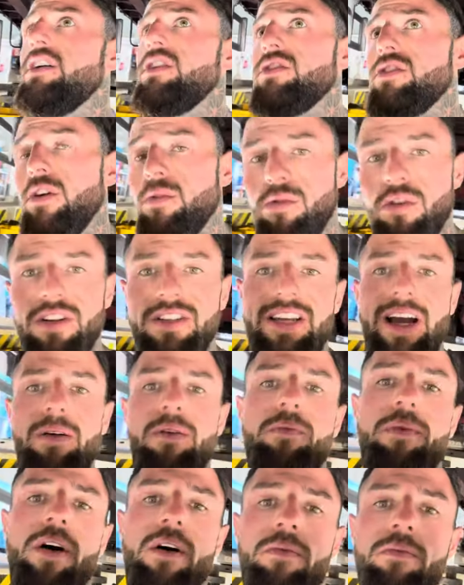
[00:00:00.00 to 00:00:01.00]
So I'm gonna tap the
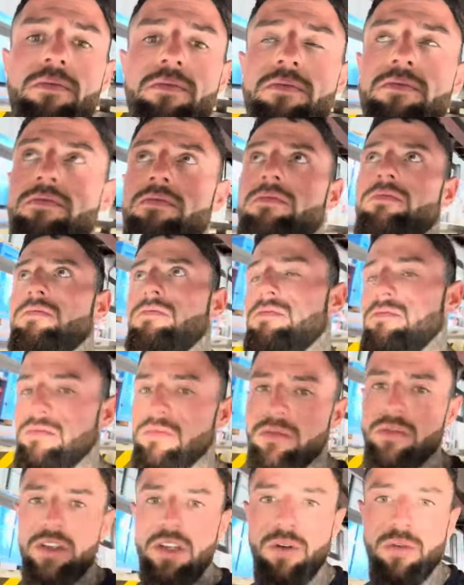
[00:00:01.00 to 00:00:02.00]
bottom,
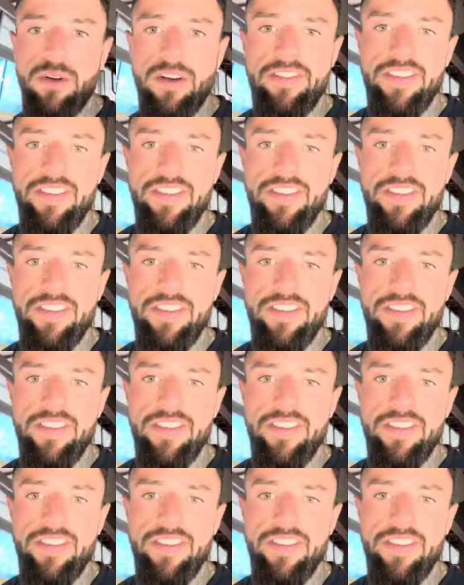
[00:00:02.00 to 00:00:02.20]
see what we can